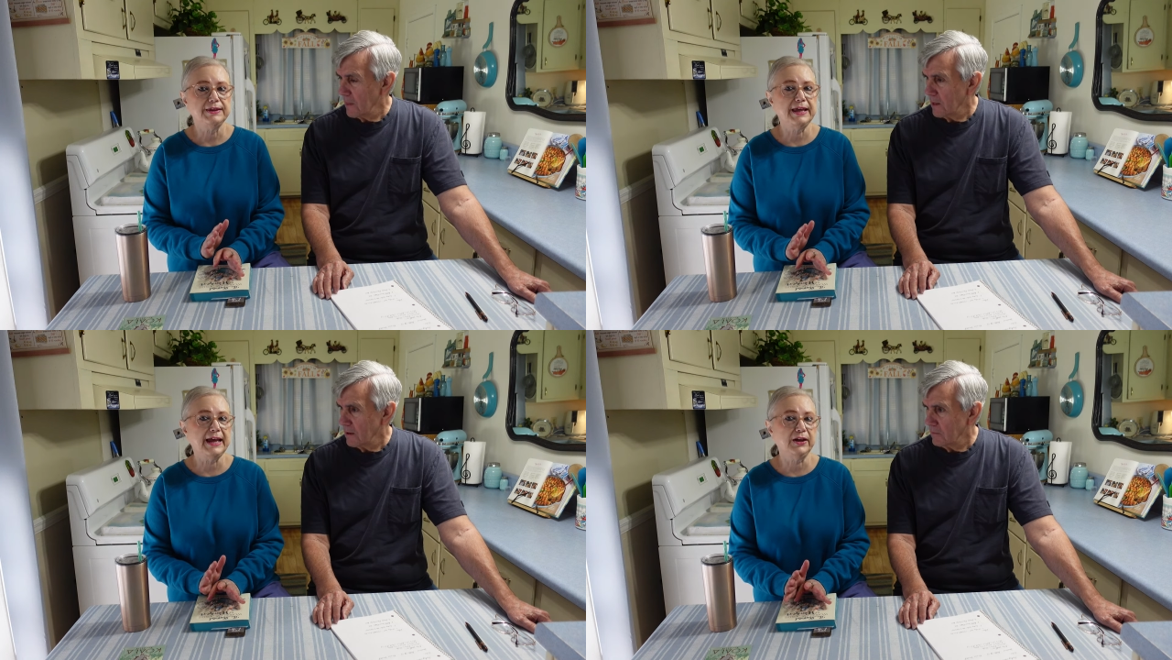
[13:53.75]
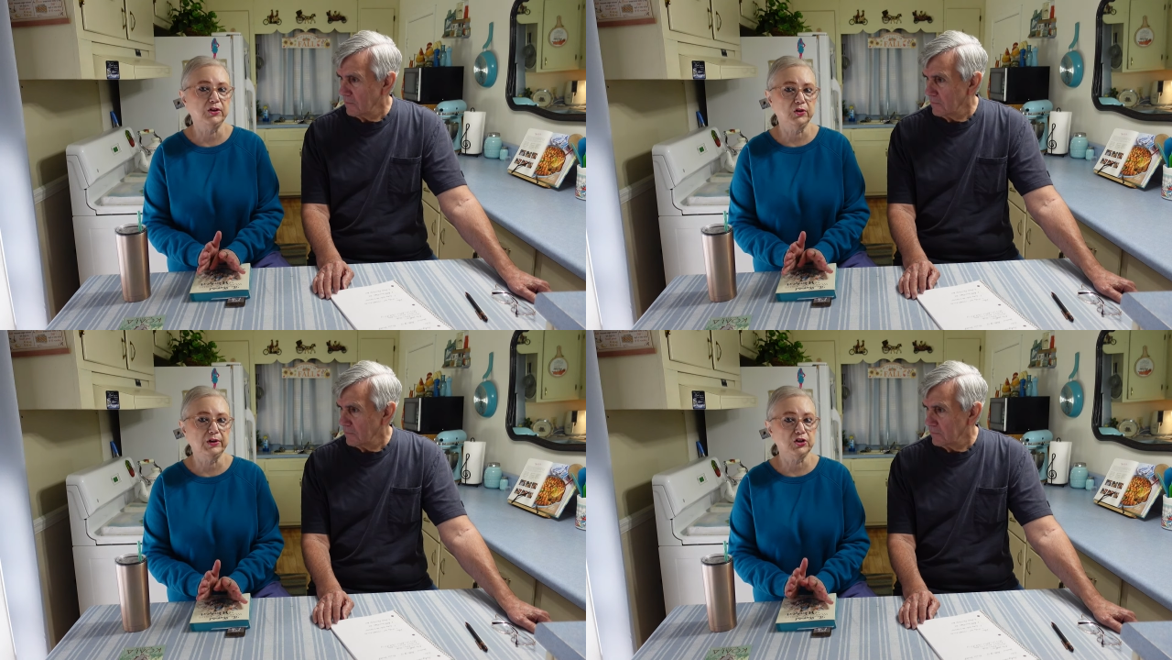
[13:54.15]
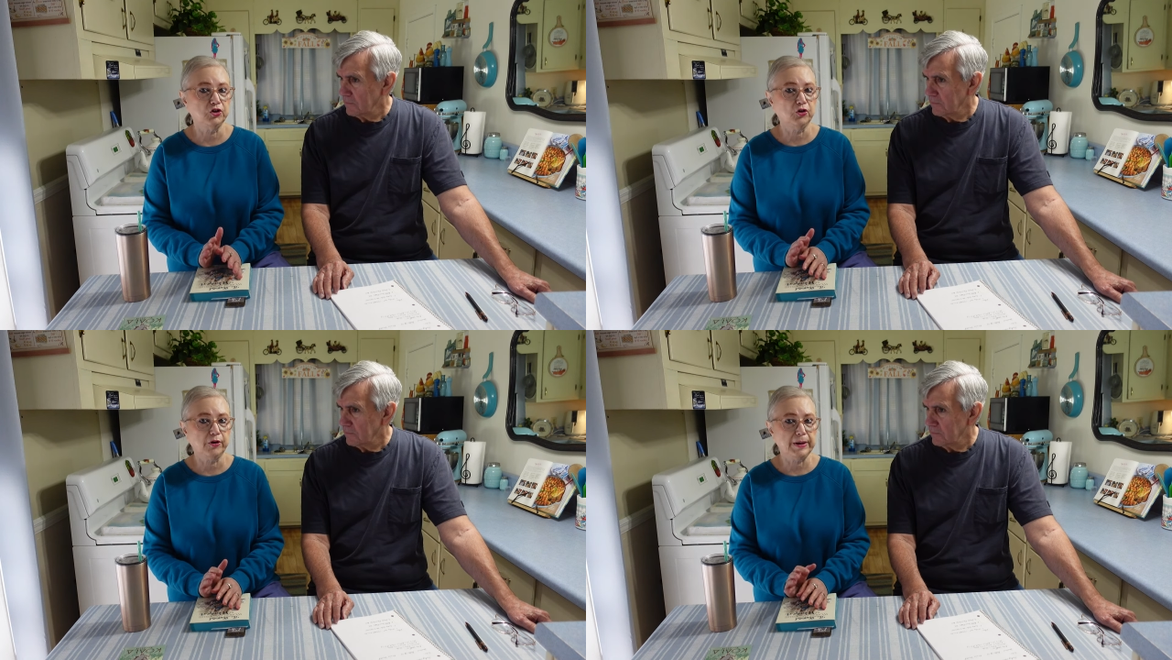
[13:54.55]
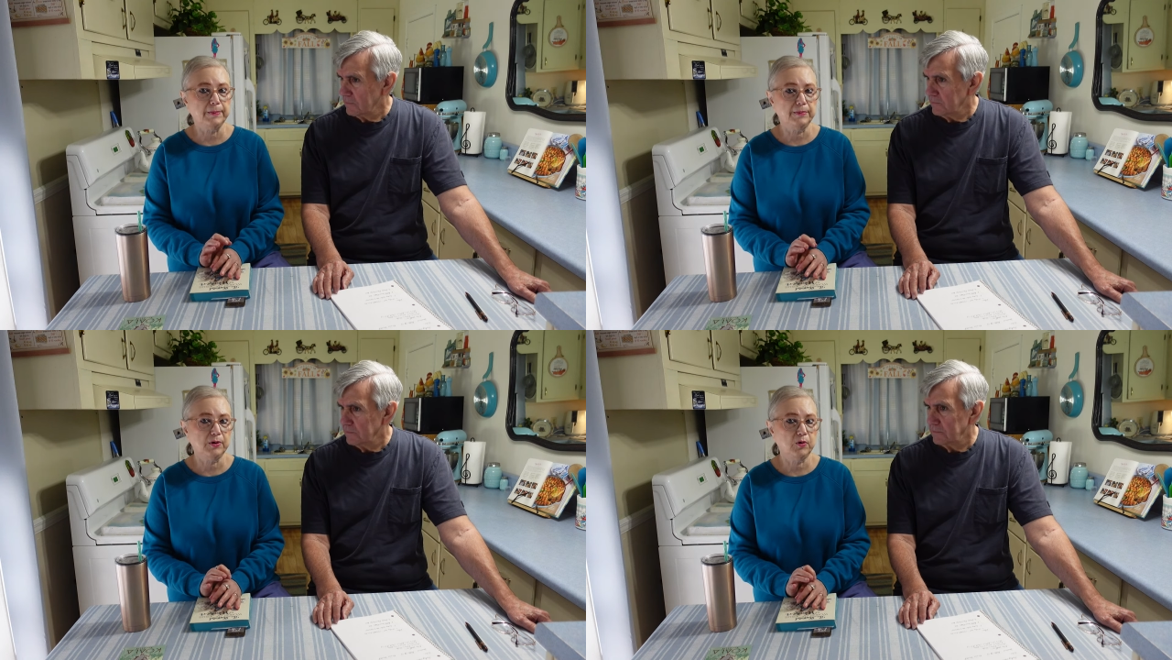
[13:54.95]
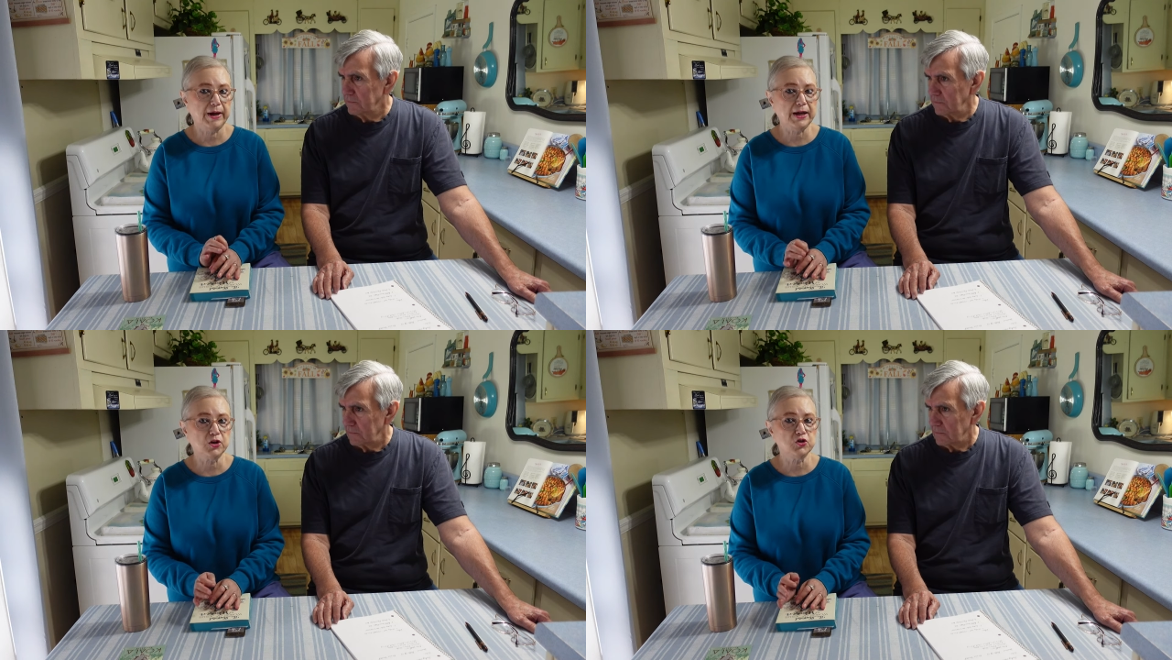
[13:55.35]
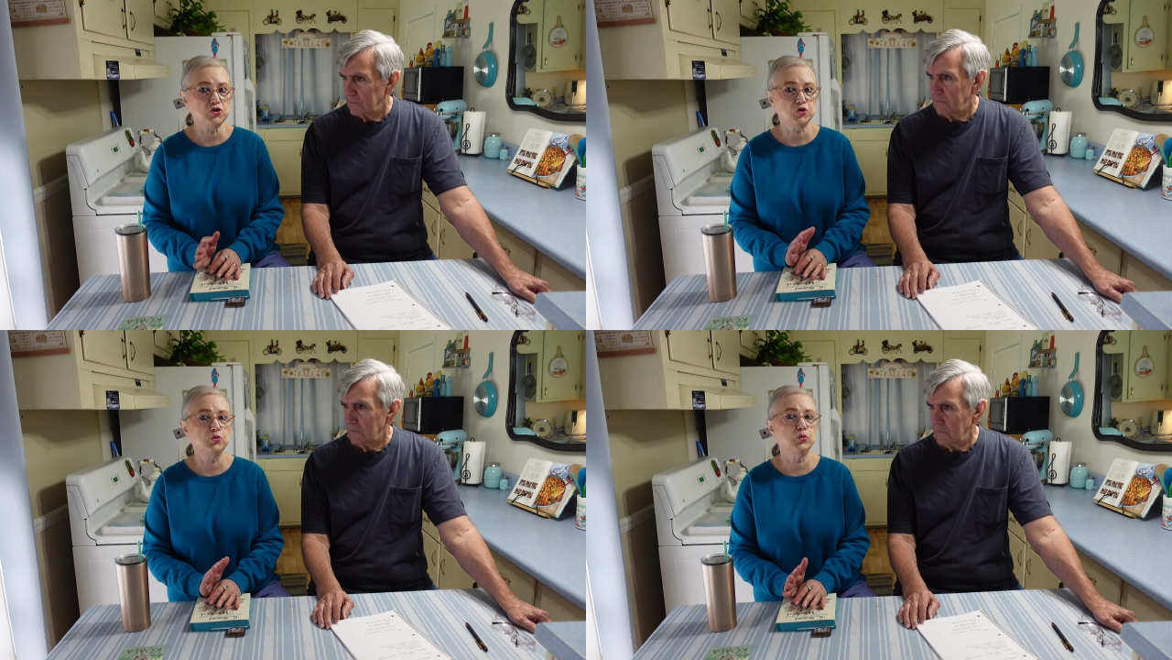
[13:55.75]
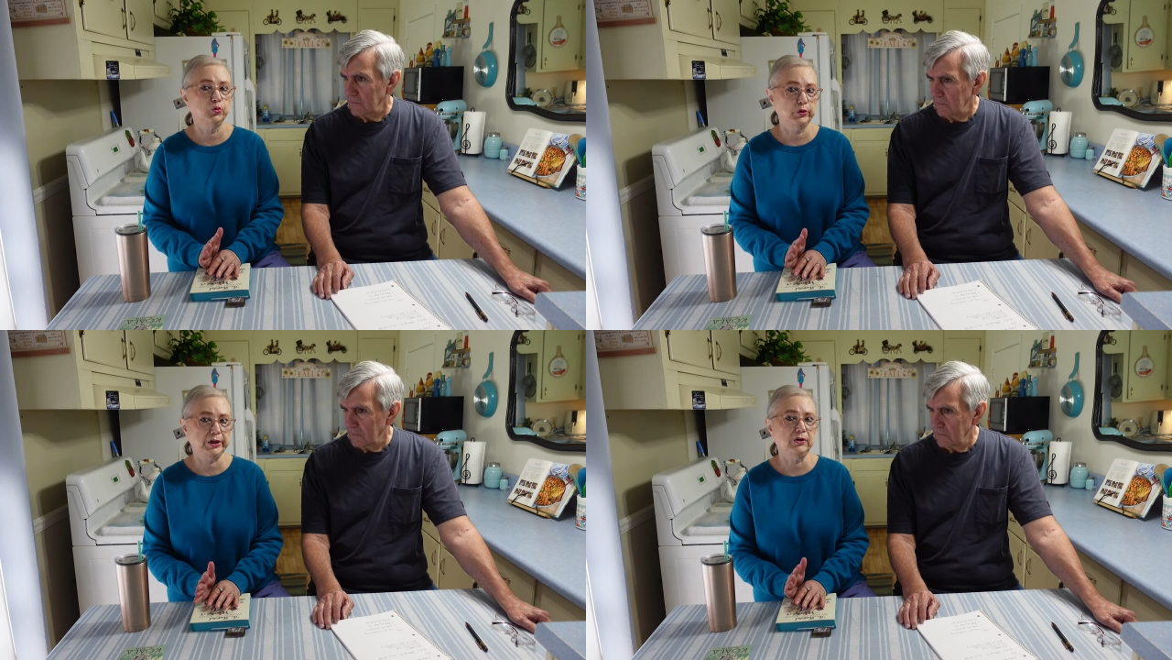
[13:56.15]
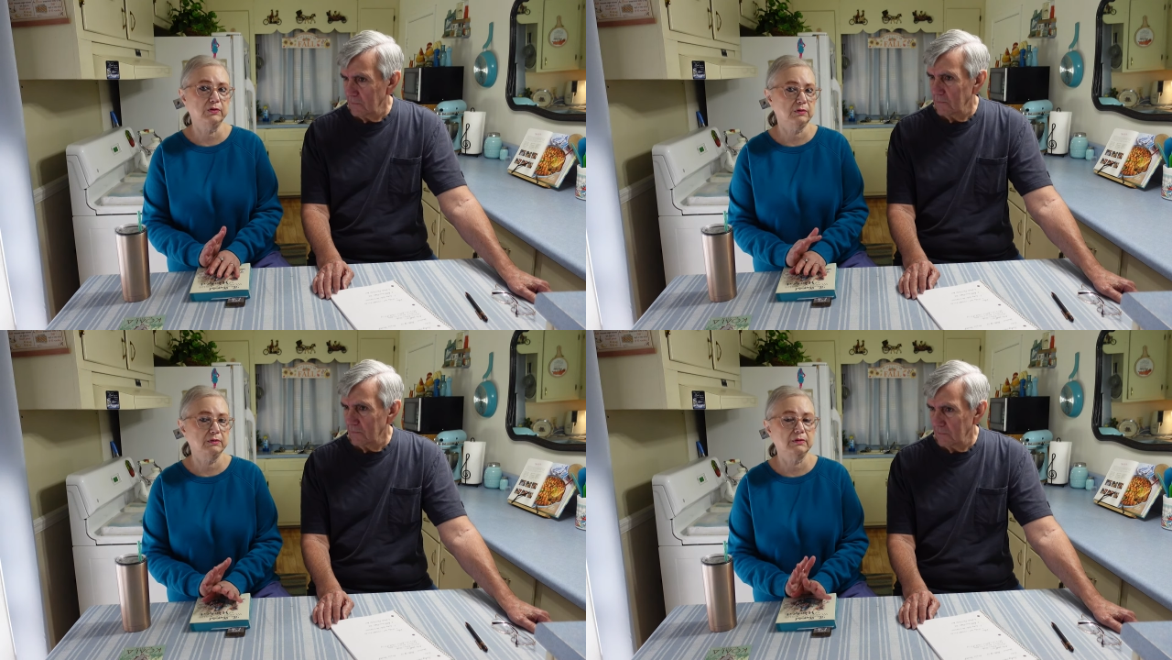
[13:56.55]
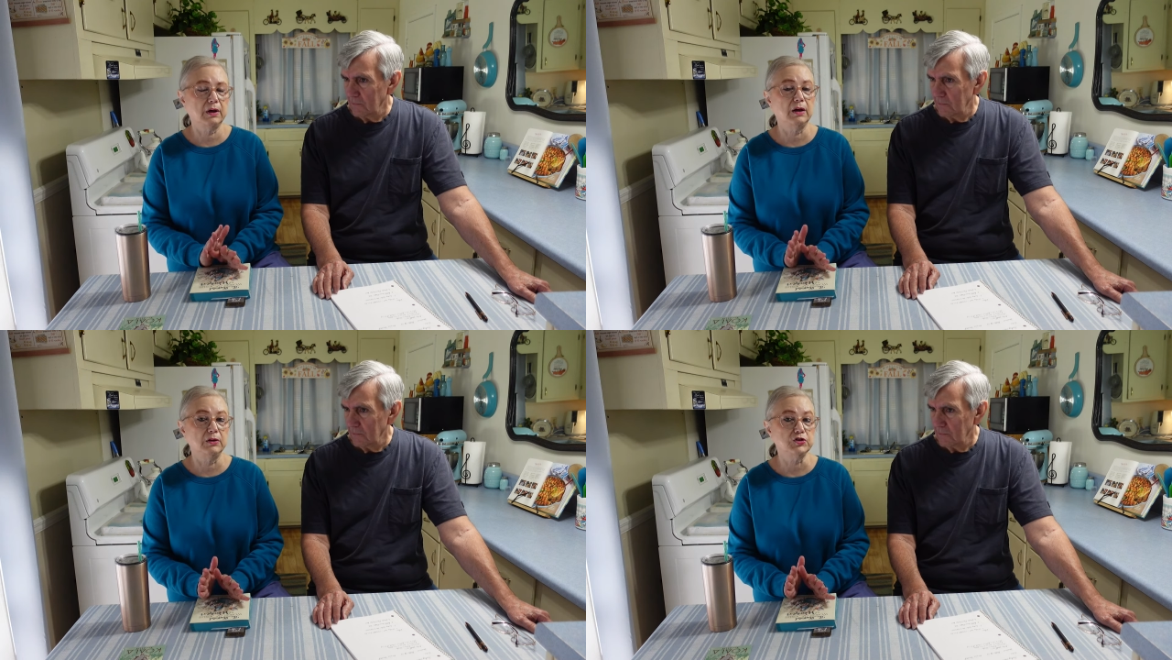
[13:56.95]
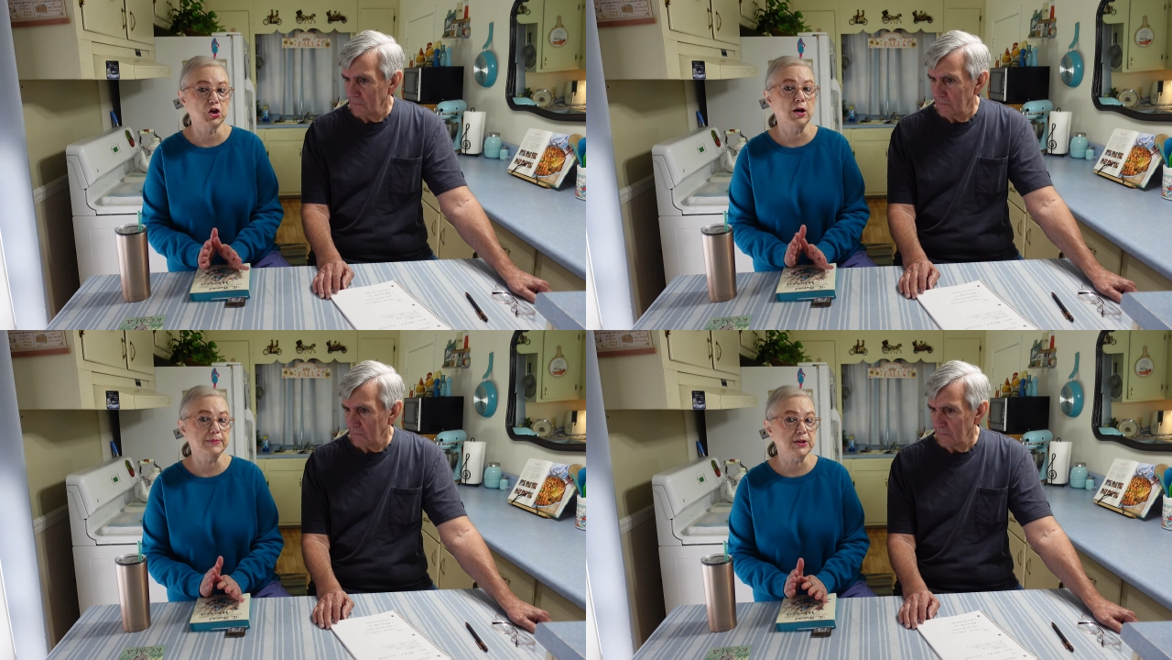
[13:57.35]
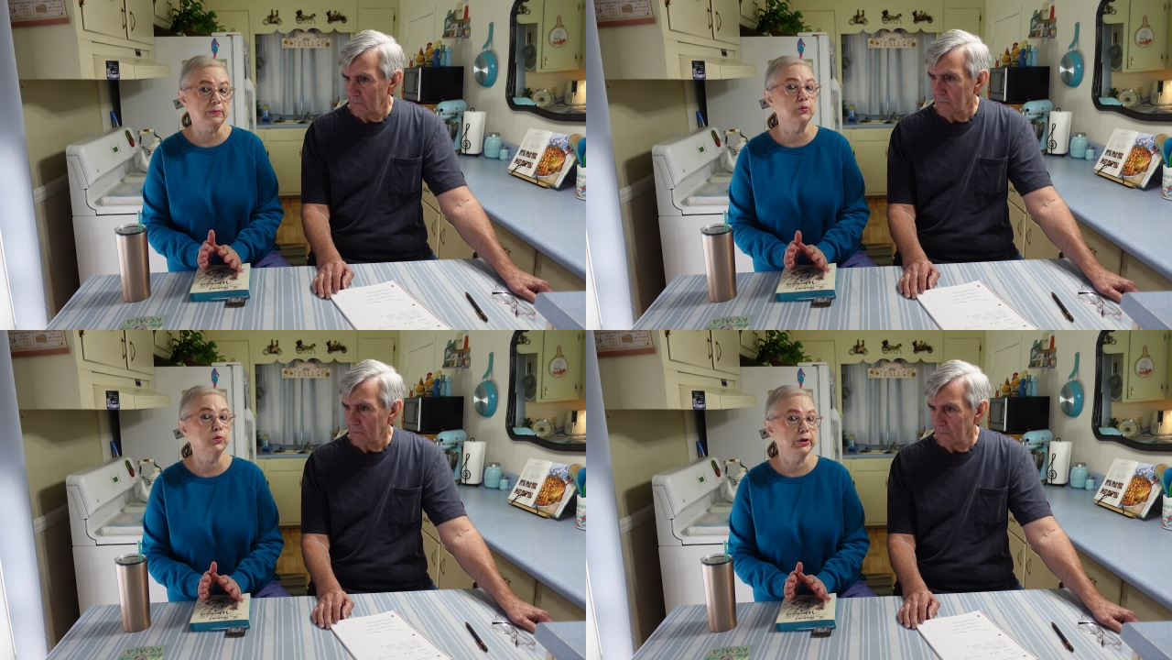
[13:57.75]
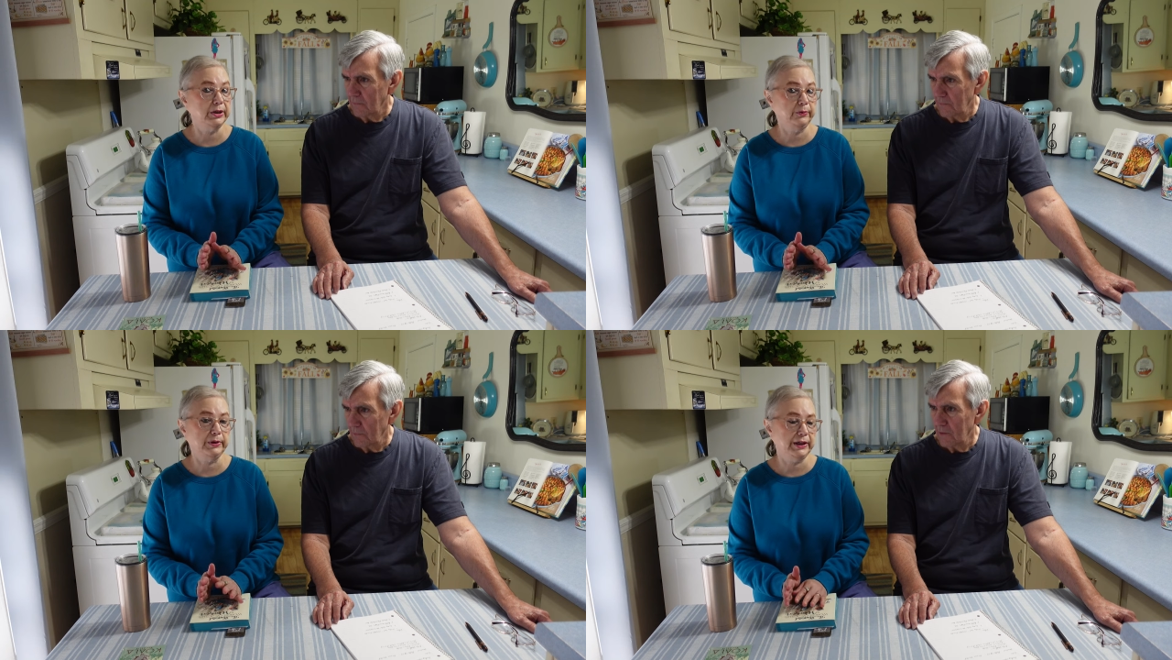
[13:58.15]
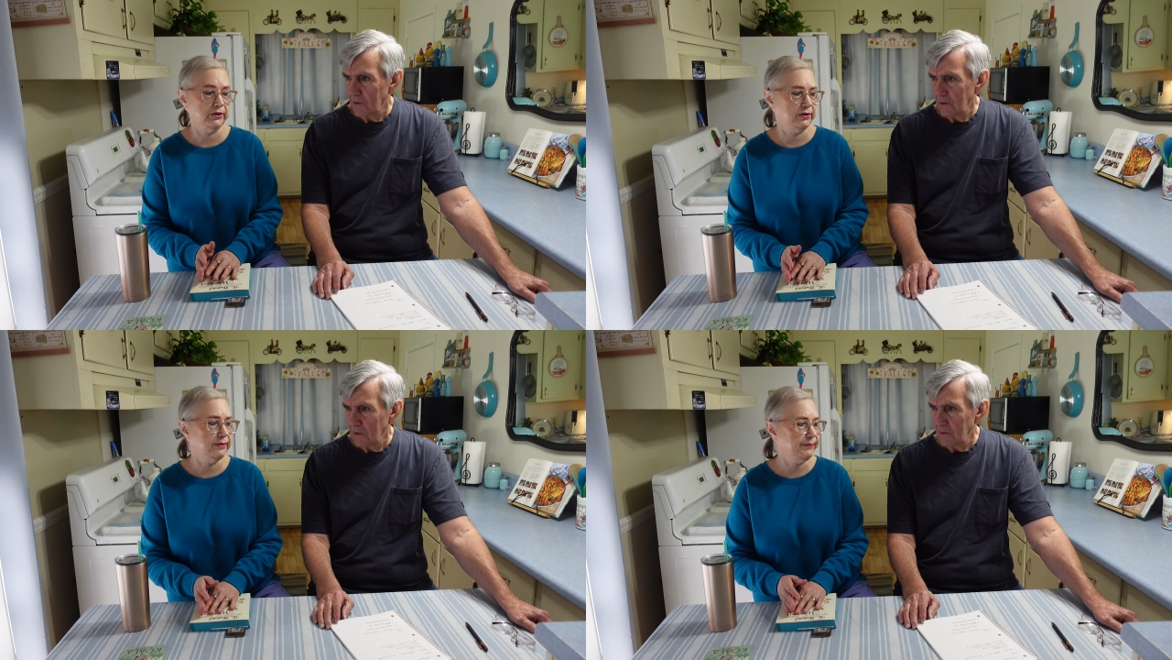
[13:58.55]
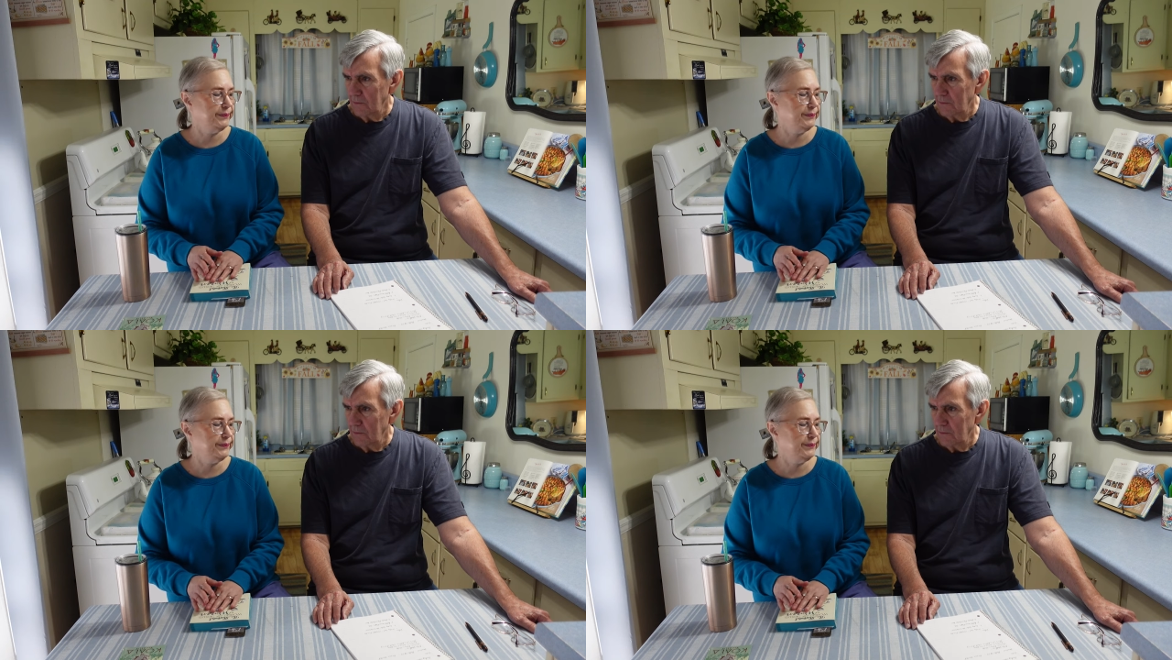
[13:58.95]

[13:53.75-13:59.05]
Speaker 1: that you get your graham crackers real uh, chopped up, really, really good.